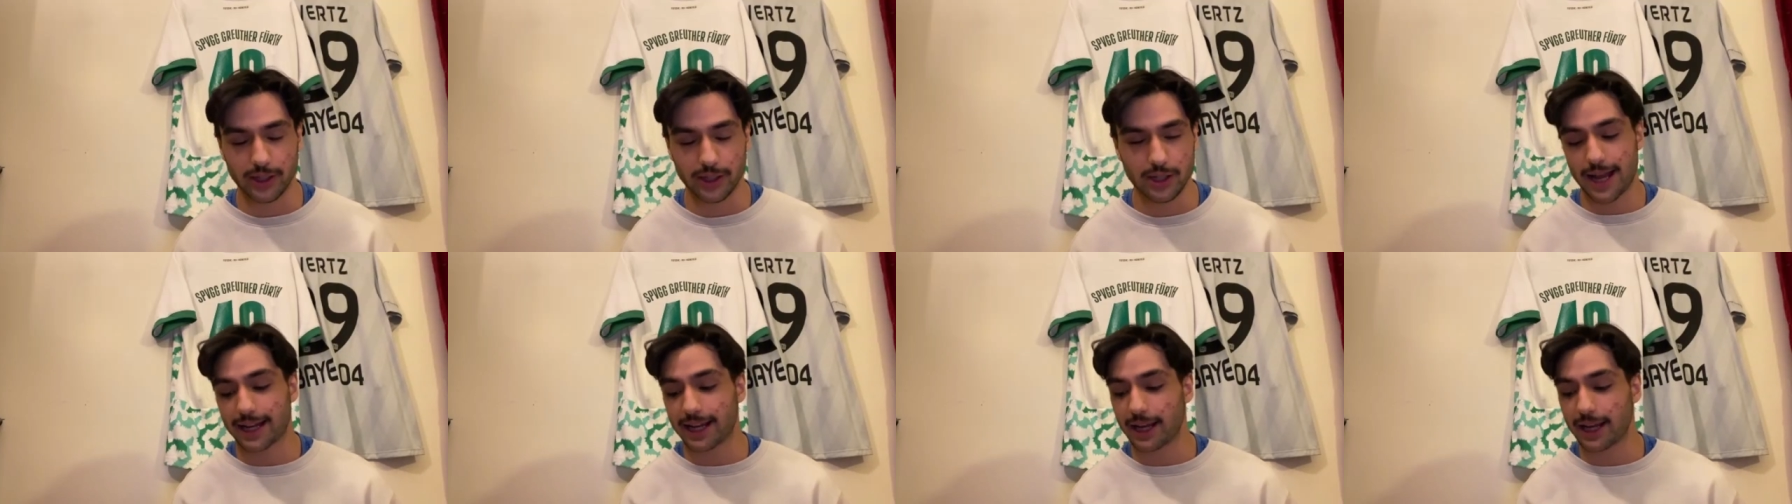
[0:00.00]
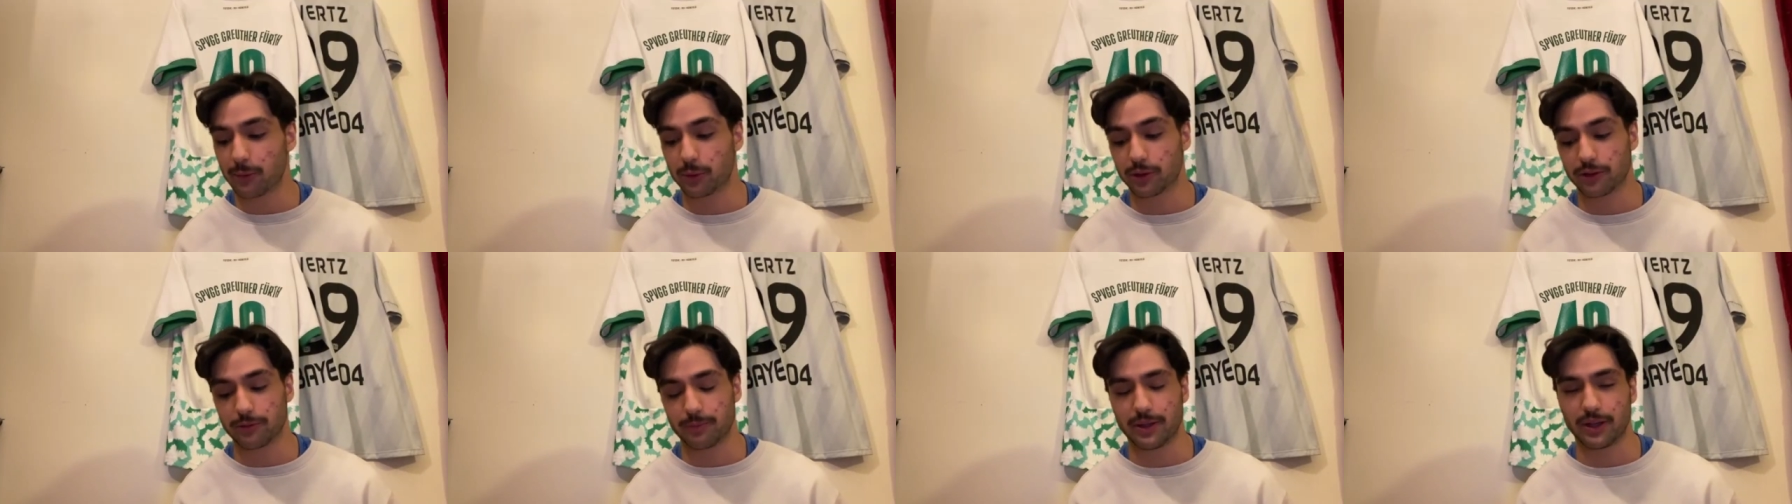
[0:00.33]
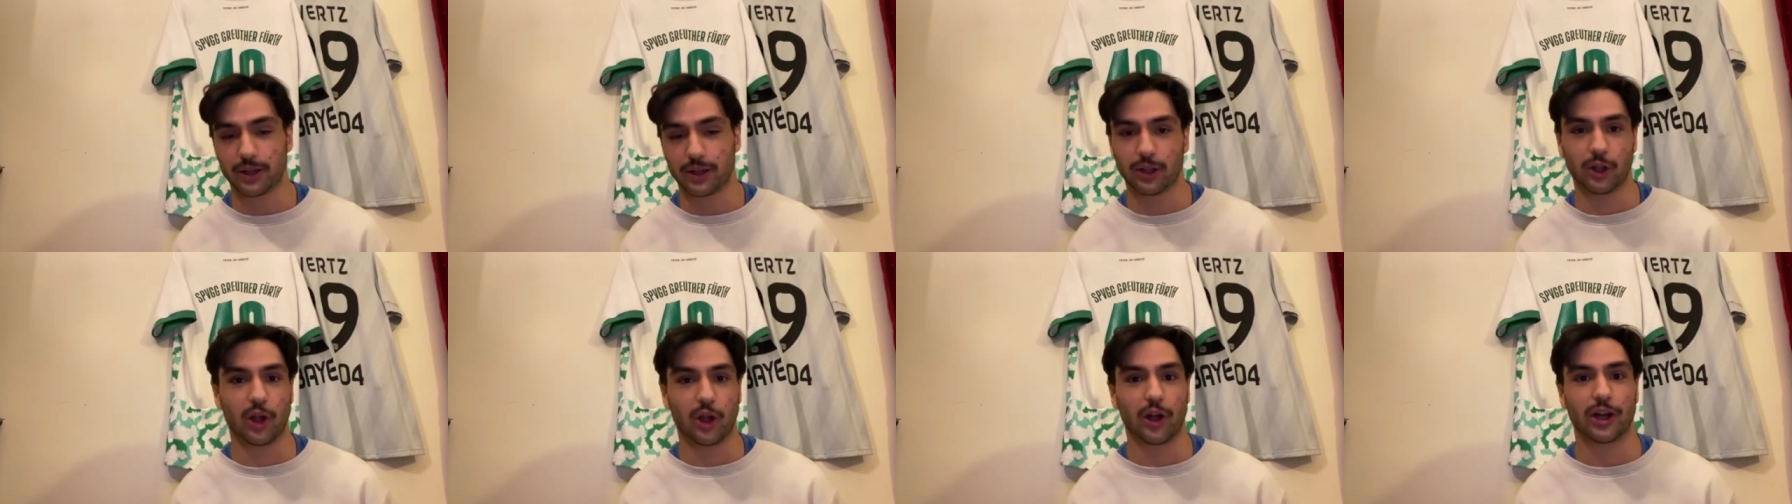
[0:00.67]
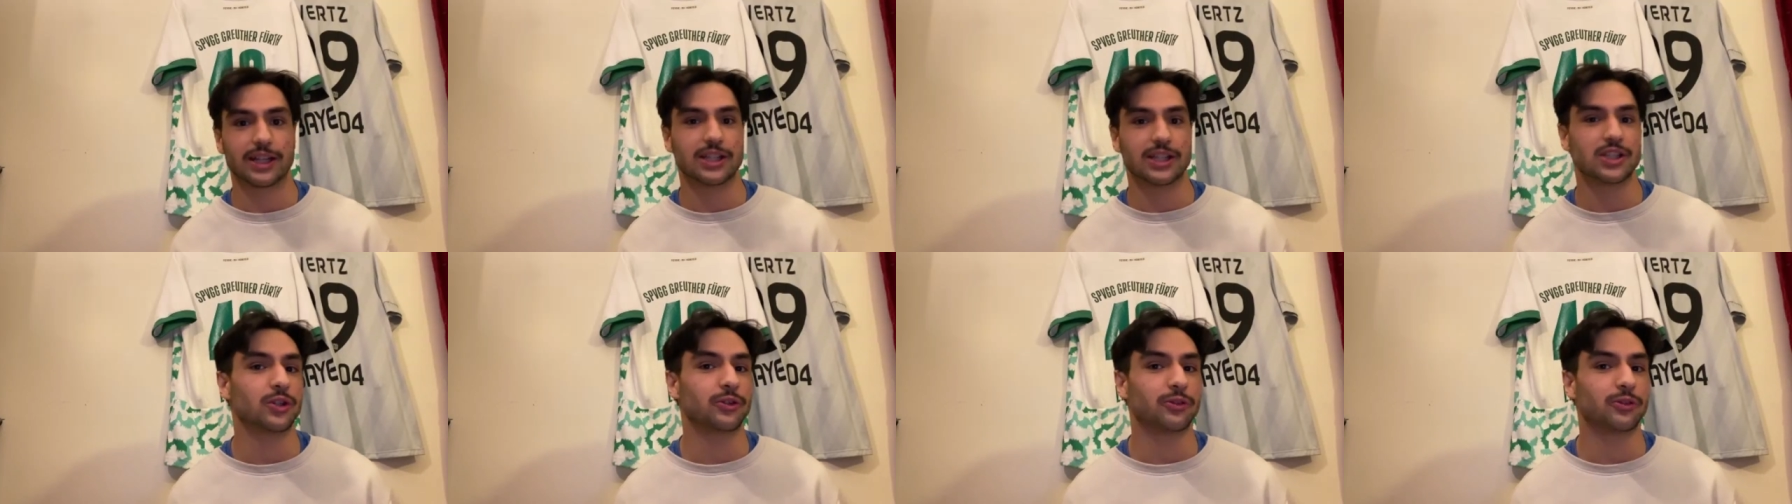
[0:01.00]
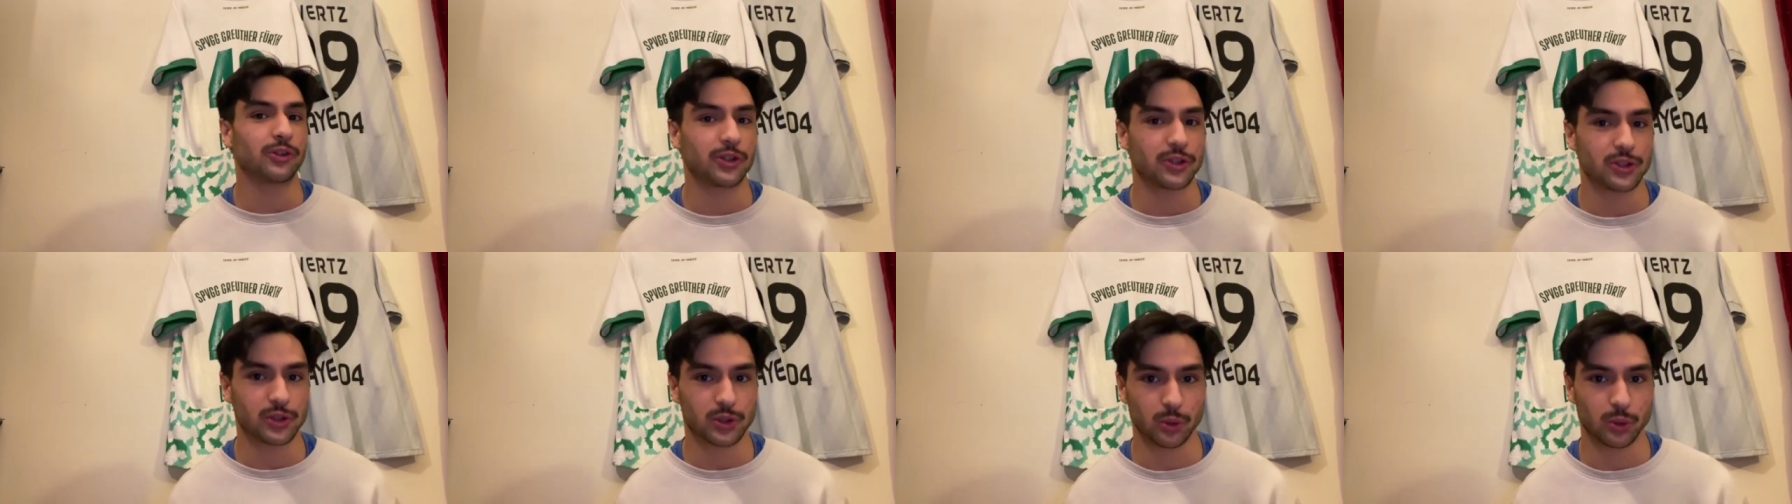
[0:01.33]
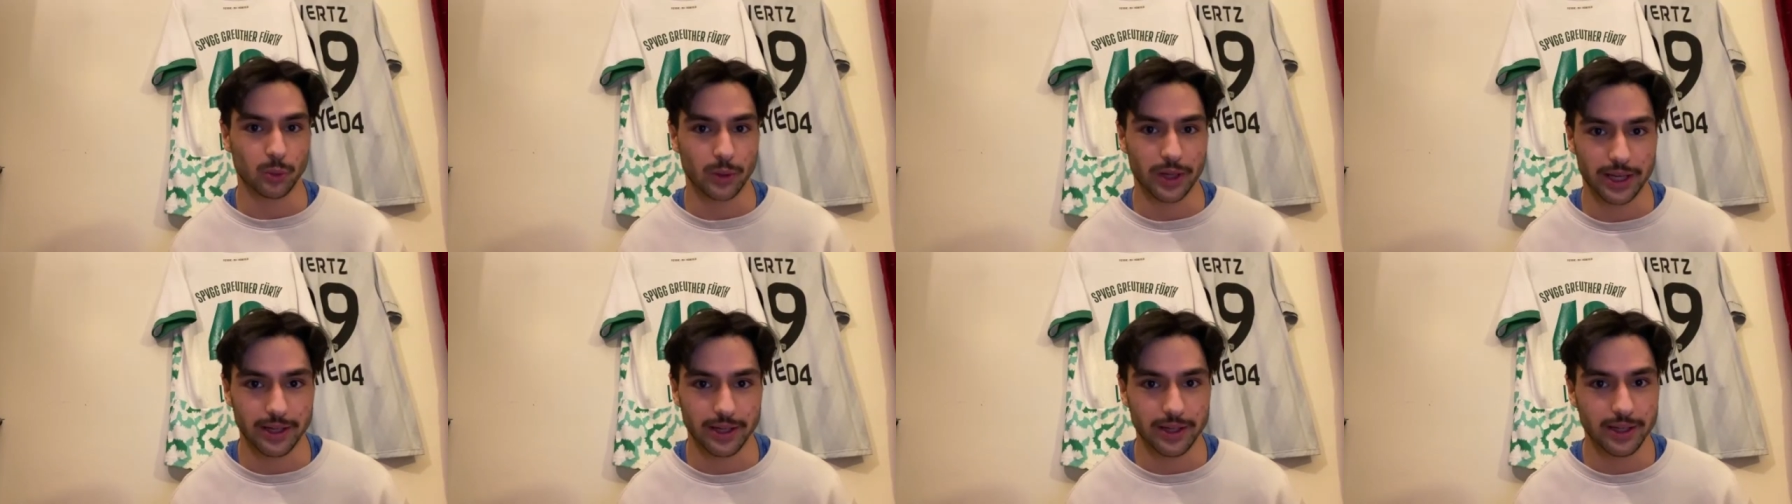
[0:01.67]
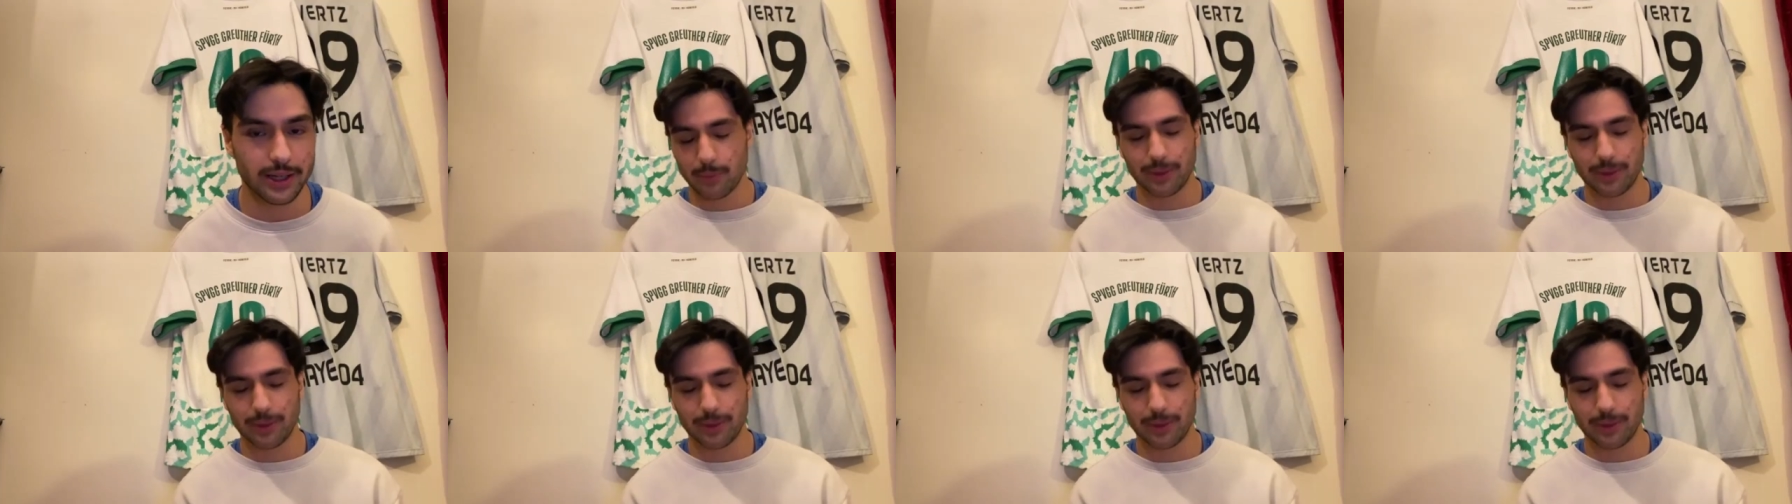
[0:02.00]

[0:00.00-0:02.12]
that game would have been a lot easier for us to win.